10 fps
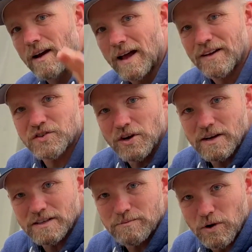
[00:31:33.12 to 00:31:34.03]
I have
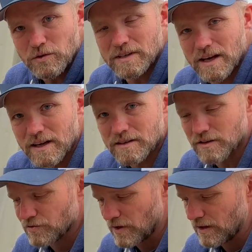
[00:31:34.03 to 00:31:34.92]
chocks on both sides of
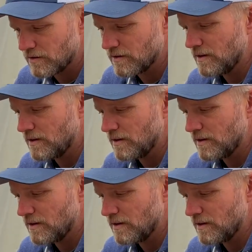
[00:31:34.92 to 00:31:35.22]
the trailer.